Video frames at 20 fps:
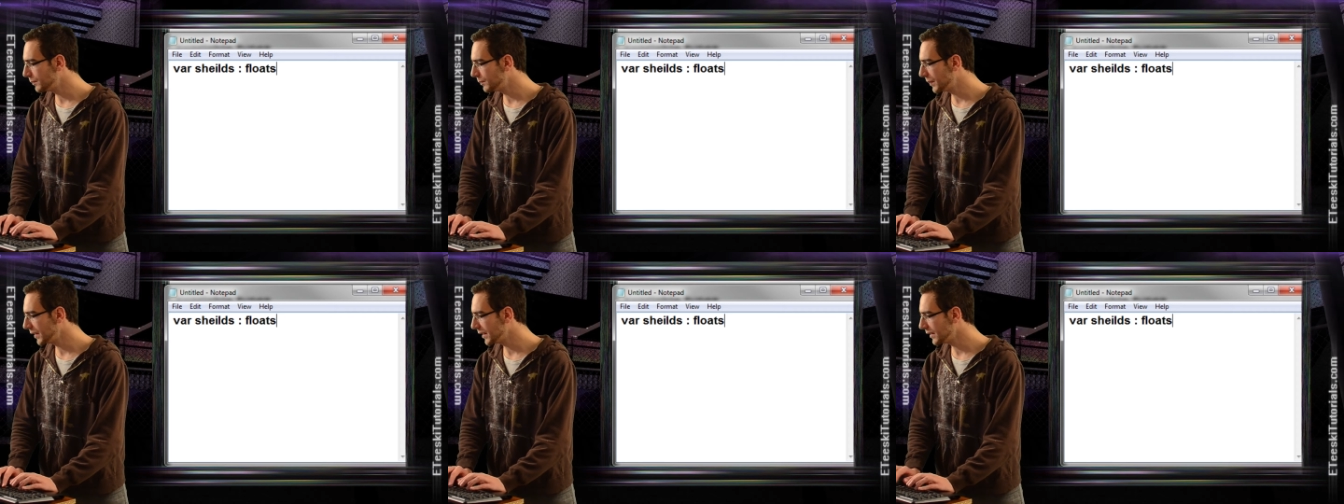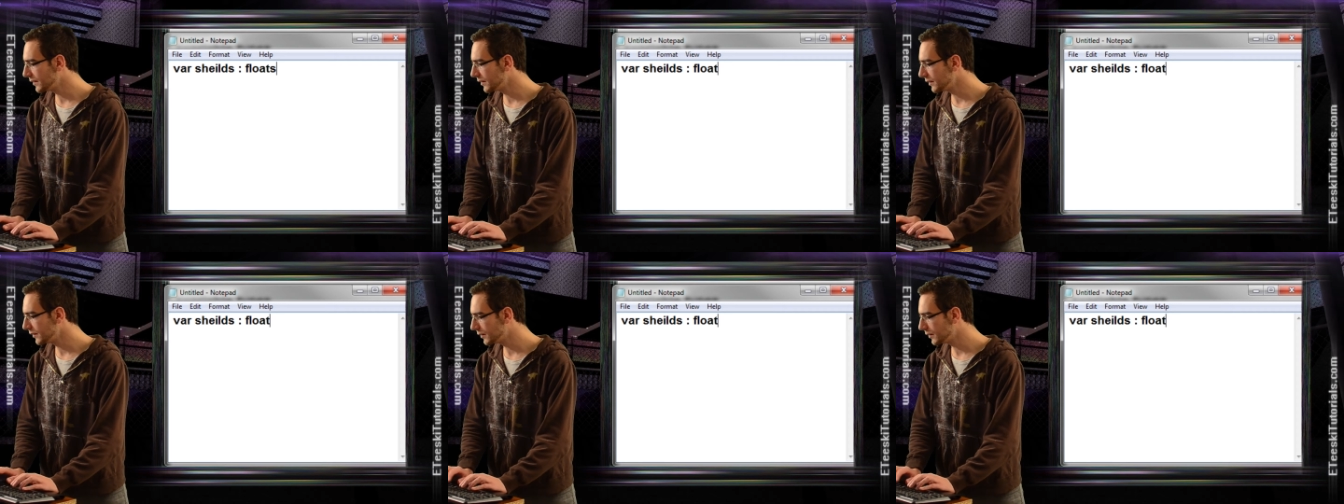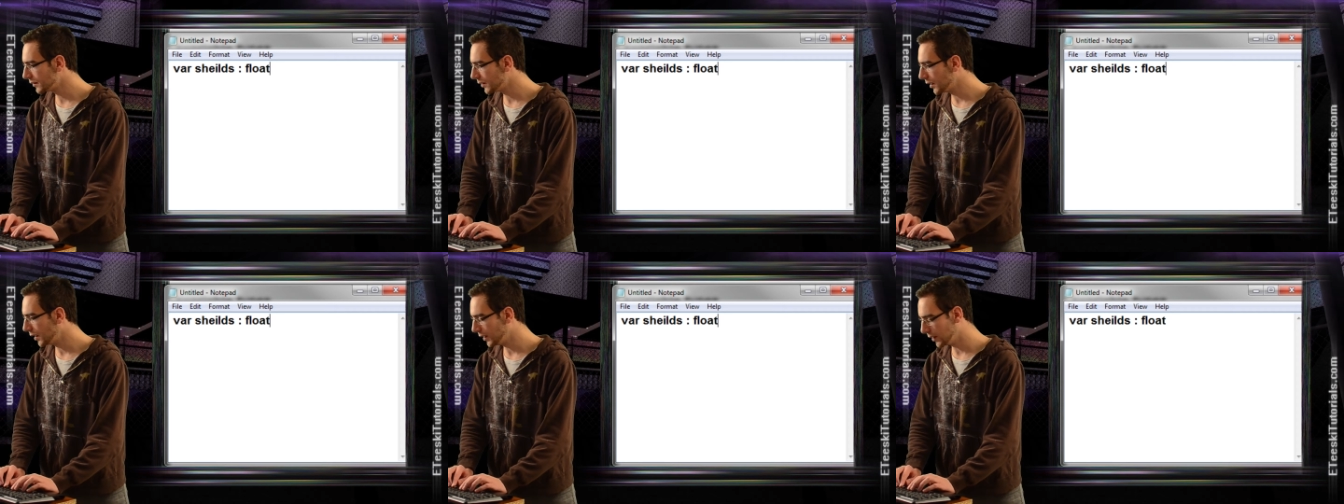better.
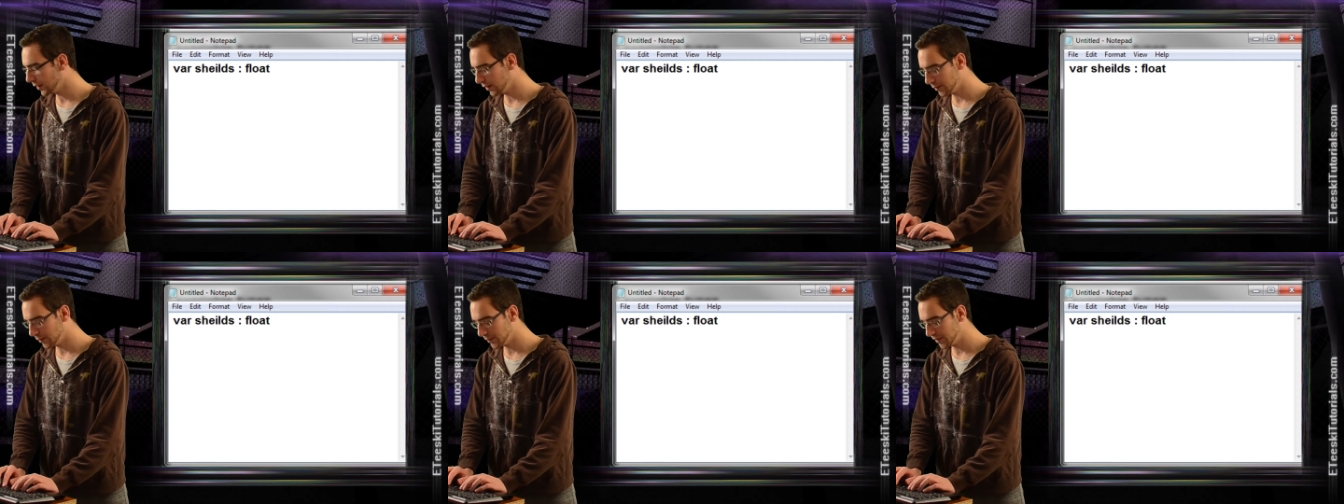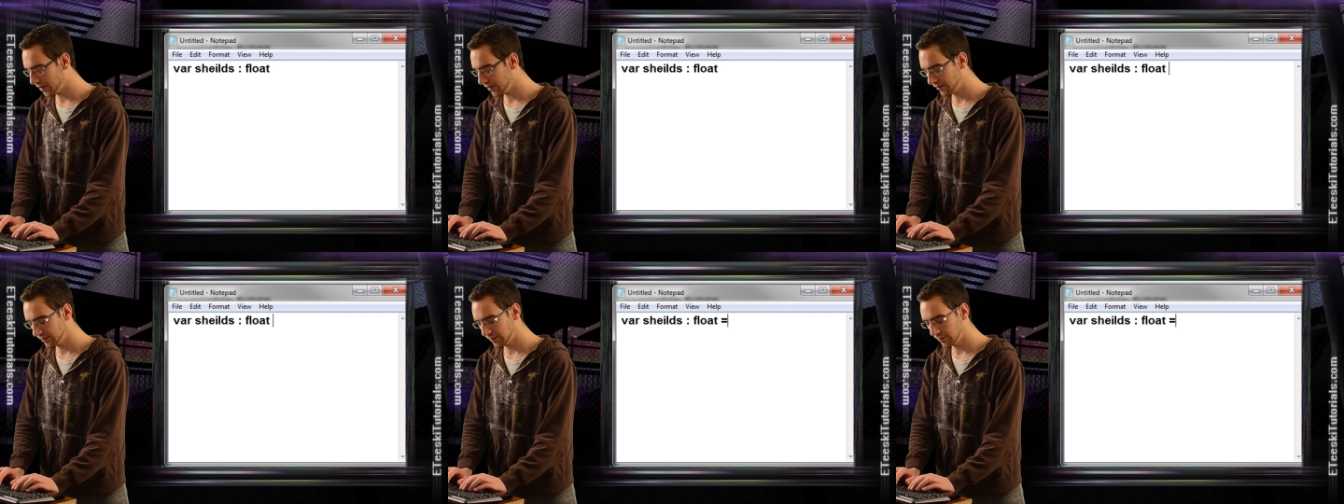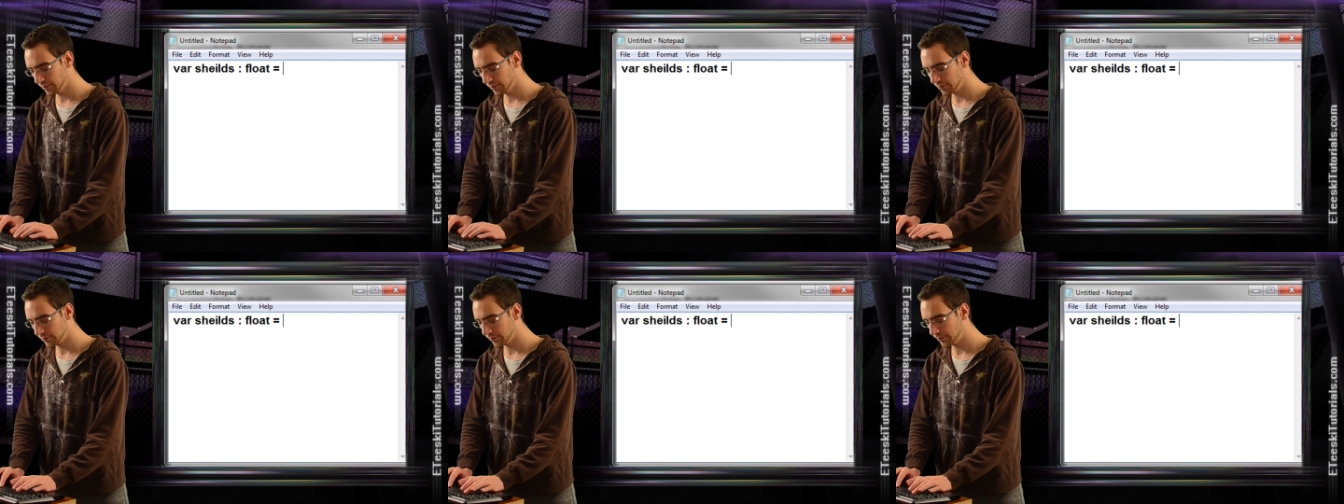Um,
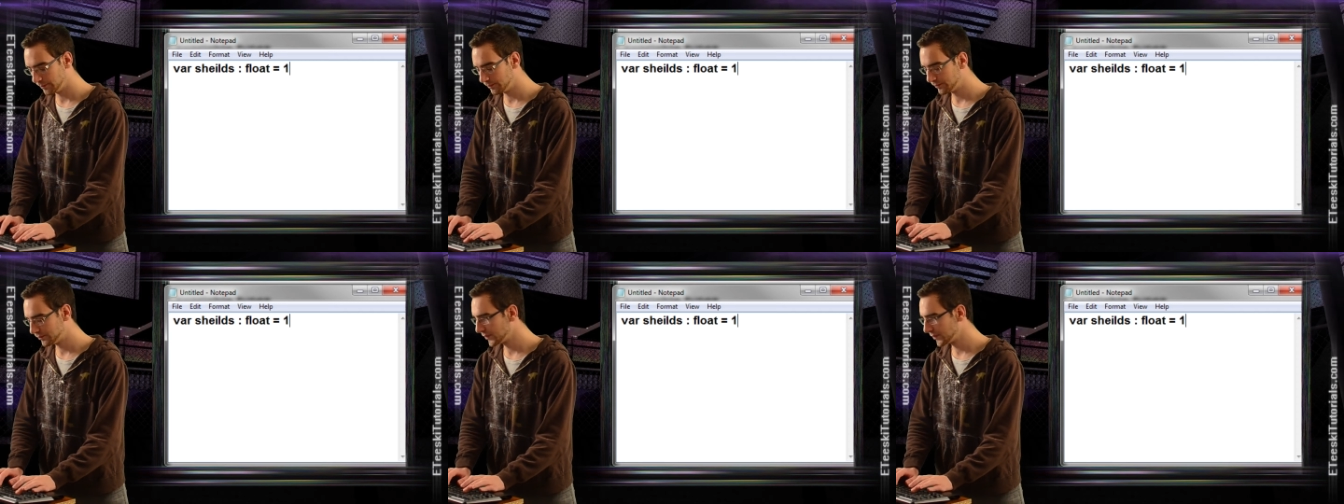so,